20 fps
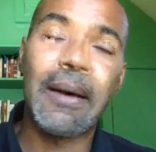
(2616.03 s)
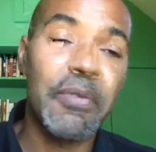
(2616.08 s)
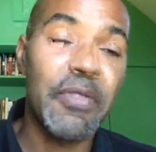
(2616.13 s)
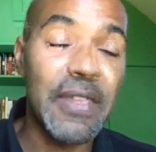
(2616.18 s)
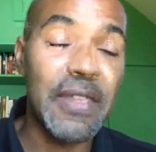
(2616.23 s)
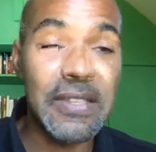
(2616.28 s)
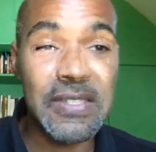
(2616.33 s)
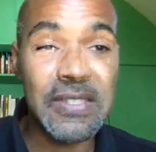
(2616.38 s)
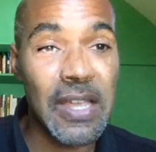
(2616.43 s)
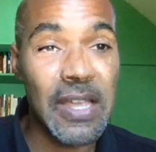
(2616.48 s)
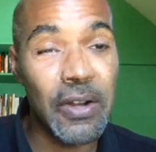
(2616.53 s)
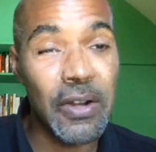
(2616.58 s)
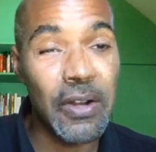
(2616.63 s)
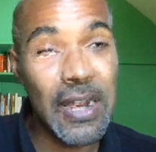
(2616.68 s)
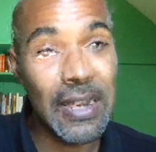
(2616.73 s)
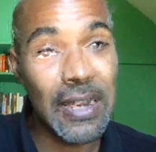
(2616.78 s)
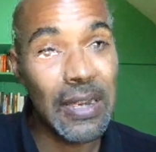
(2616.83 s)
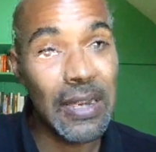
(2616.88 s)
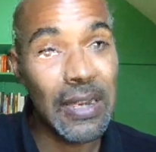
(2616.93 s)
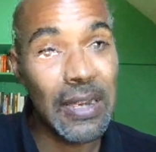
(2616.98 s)
uh, things
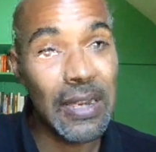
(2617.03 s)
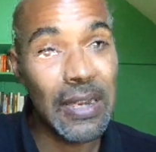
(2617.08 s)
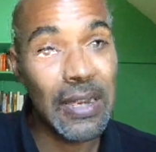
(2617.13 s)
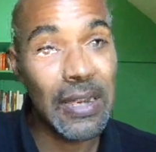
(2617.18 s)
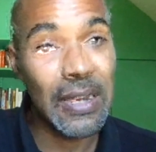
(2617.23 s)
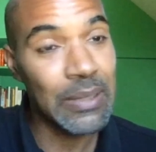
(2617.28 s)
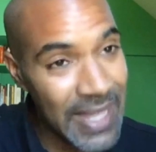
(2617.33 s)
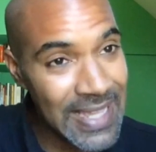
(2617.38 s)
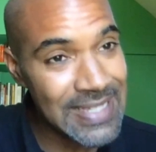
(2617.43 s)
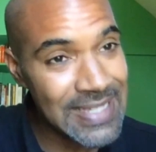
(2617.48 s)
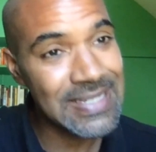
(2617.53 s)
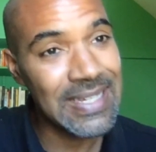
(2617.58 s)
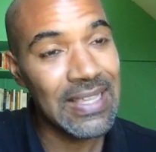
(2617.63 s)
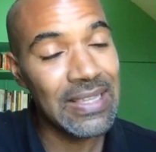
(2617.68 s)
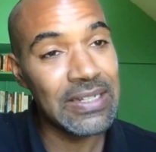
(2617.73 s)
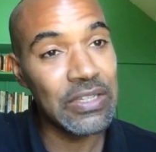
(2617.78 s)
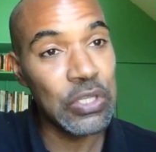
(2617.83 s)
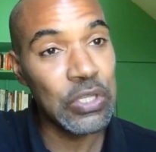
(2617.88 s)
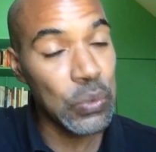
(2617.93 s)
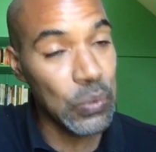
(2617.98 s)
that are taking place
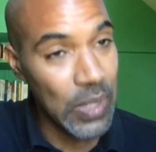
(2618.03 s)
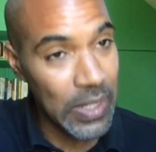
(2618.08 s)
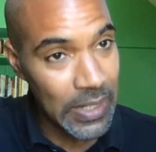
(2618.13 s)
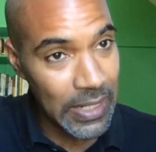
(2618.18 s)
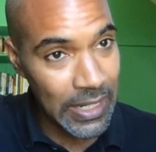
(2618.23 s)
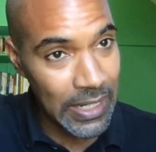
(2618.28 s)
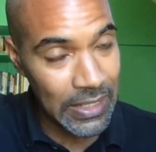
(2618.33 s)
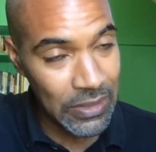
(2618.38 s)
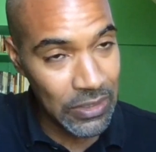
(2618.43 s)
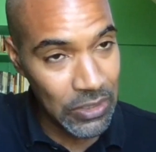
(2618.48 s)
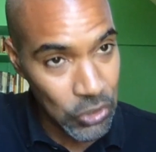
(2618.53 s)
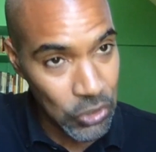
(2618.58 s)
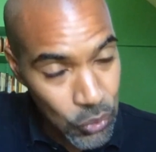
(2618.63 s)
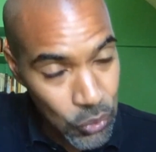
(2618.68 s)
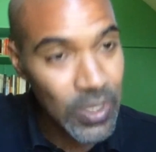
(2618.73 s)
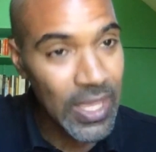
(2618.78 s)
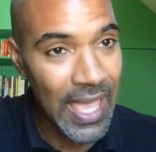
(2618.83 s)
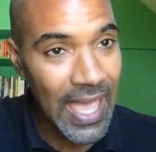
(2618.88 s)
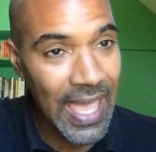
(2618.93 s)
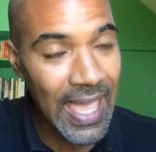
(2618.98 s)
in the
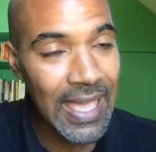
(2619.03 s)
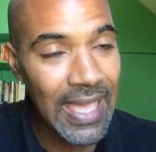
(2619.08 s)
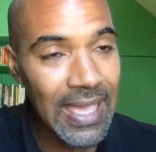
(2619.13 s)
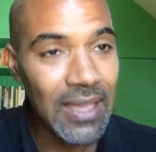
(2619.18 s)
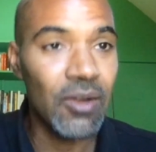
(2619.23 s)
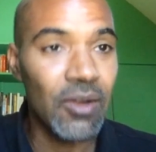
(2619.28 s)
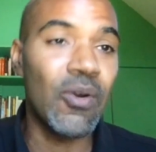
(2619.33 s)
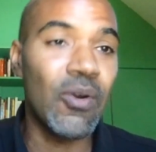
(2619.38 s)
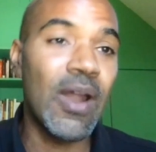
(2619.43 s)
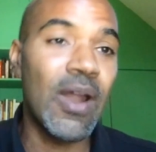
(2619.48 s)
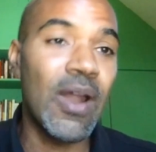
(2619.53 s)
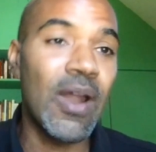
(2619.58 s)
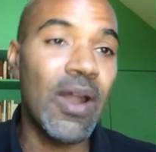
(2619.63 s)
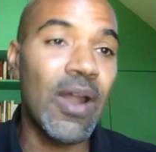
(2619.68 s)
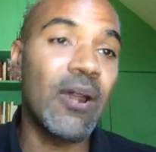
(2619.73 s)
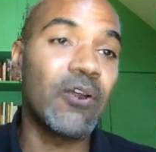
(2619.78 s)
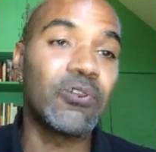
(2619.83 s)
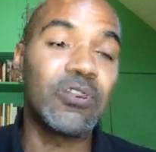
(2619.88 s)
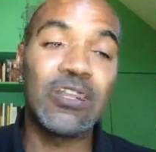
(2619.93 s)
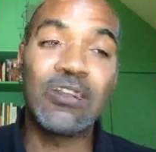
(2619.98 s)
in the UK
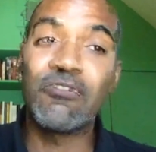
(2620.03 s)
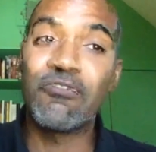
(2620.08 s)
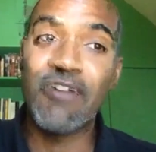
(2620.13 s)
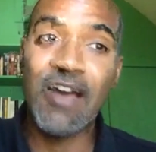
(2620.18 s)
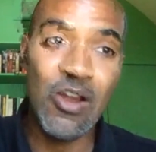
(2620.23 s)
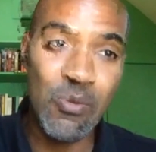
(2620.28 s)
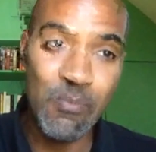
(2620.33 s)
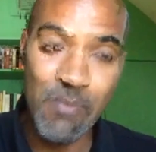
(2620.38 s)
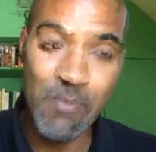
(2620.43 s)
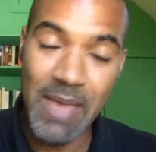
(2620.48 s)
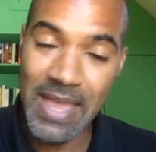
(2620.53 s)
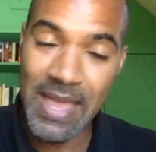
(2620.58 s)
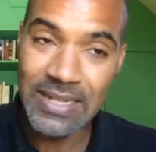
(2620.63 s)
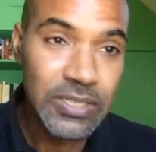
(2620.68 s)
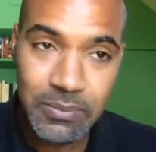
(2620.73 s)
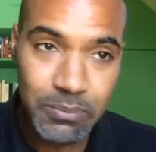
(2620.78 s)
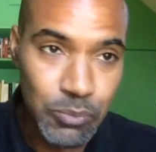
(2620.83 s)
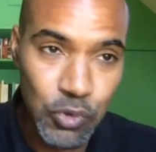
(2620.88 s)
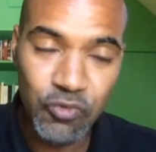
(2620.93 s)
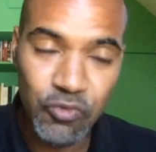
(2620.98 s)
around the
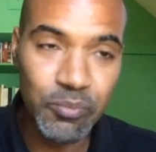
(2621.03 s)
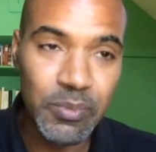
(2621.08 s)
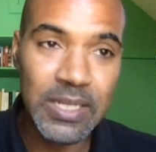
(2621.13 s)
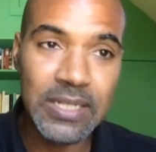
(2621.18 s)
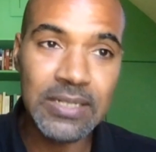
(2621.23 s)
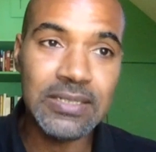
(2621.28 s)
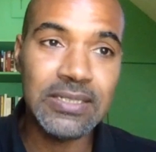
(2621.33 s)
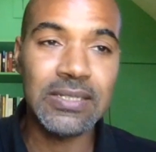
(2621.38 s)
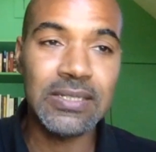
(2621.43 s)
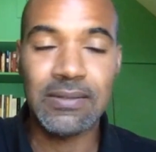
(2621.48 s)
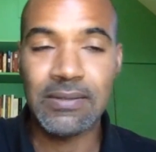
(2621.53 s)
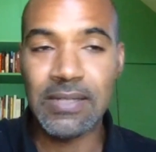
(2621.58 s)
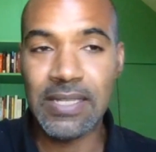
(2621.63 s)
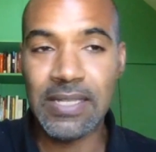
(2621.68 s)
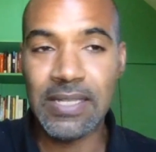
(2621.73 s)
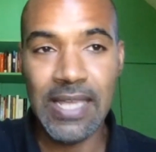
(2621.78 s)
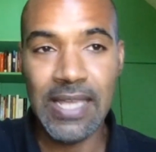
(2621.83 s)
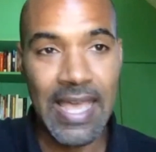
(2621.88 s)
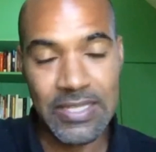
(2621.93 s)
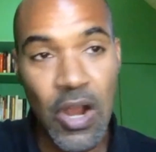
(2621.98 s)
environmental movement,
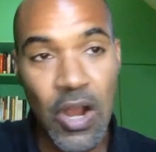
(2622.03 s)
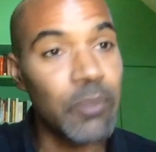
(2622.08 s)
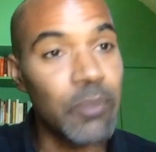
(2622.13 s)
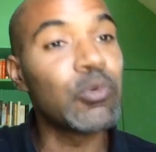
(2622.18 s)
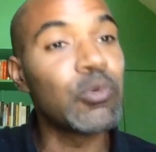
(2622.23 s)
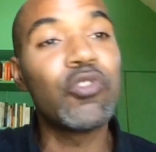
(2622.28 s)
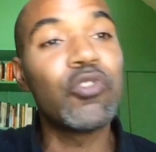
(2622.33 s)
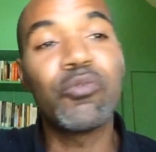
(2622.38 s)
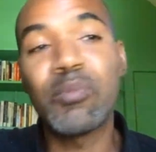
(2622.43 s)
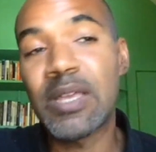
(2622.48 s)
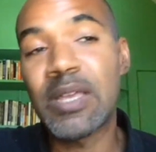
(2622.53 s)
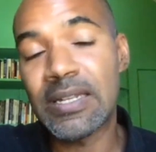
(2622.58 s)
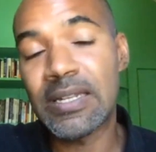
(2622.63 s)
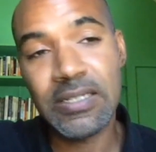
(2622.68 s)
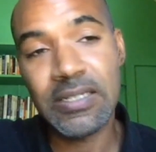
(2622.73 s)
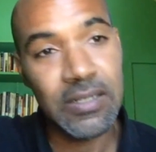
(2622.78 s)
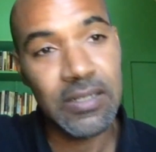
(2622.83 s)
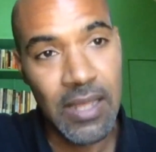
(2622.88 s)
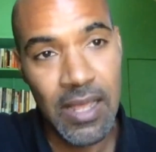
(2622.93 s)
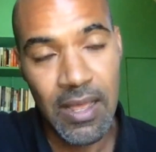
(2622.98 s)
the XR
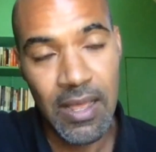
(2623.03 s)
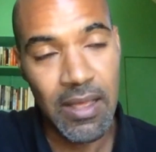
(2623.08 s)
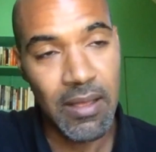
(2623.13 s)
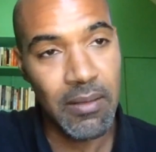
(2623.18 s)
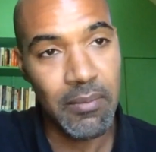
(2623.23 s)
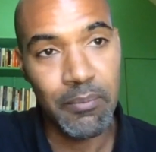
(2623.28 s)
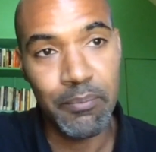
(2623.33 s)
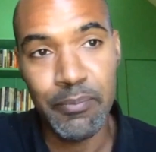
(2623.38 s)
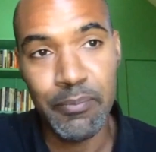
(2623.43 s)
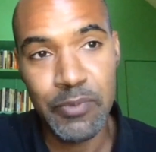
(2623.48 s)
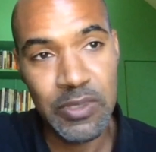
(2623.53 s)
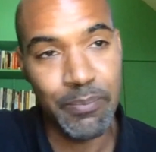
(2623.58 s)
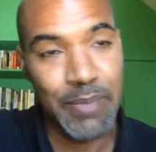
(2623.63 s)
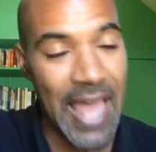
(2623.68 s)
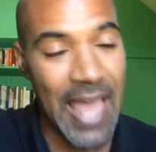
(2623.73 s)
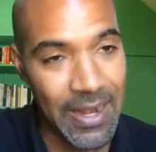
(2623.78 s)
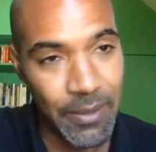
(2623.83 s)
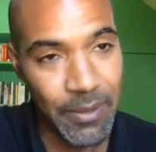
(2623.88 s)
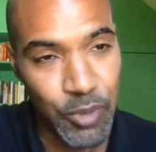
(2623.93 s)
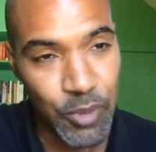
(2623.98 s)
movement, um,
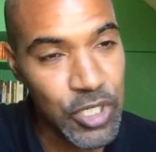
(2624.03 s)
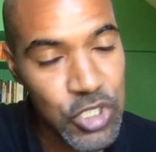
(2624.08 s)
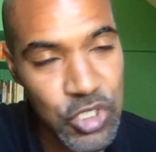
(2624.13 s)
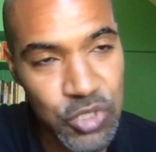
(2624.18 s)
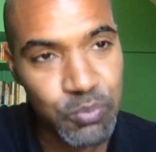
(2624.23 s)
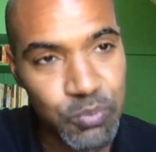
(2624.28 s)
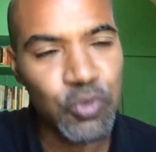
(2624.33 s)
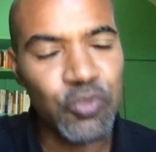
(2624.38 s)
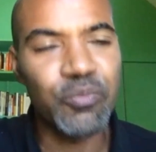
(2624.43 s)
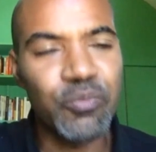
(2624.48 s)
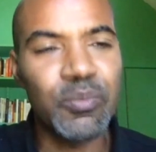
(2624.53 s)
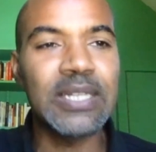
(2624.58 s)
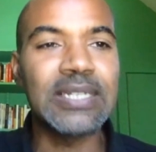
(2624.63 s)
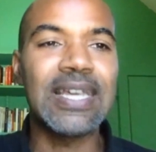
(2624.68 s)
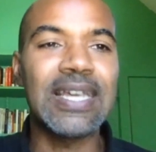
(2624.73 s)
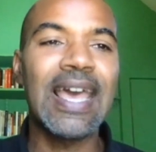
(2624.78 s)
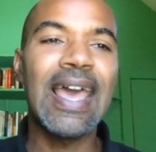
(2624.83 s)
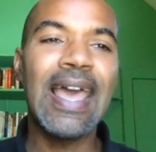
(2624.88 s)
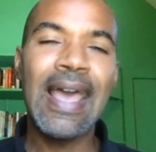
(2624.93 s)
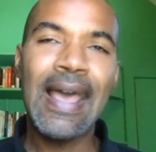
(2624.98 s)
the Black British
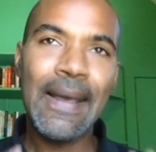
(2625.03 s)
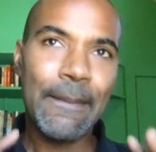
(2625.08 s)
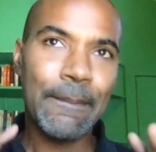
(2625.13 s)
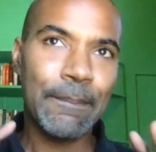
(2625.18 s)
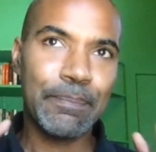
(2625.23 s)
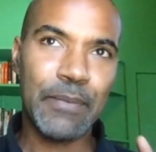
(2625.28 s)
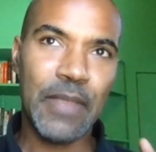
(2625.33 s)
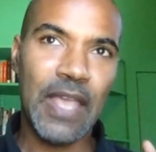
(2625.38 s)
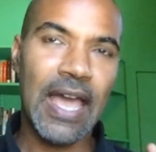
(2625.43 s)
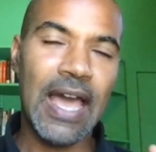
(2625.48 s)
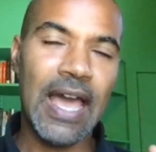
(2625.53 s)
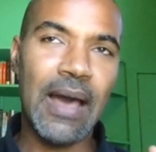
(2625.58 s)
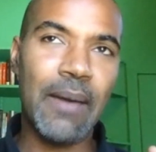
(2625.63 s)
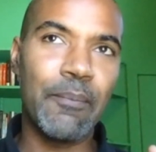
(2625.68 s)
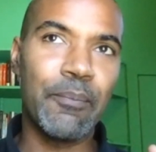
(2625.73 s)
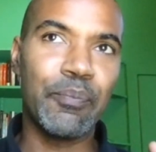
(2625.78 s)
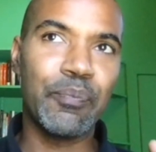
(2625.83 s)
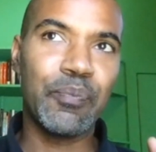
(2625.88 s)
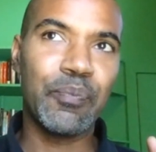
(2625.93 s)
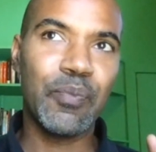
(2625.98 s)
movement.
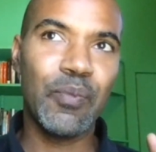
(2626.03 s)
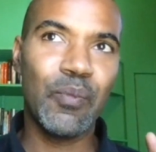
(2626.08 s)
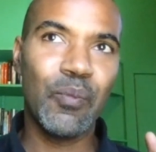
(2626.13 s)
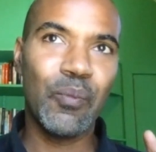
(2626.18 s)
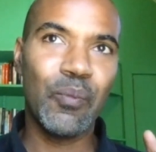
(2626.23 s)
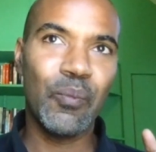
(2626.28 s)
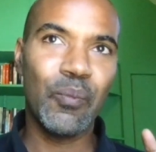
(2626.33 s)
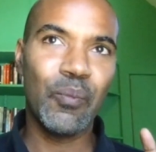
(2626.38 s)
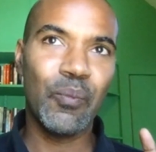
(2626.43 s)
Um,